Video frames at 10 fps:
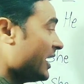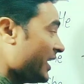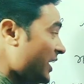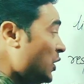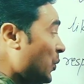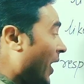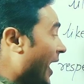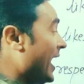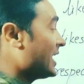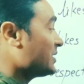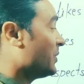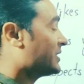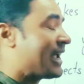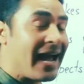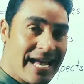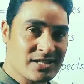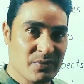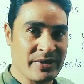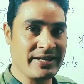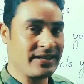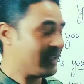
you as much as me.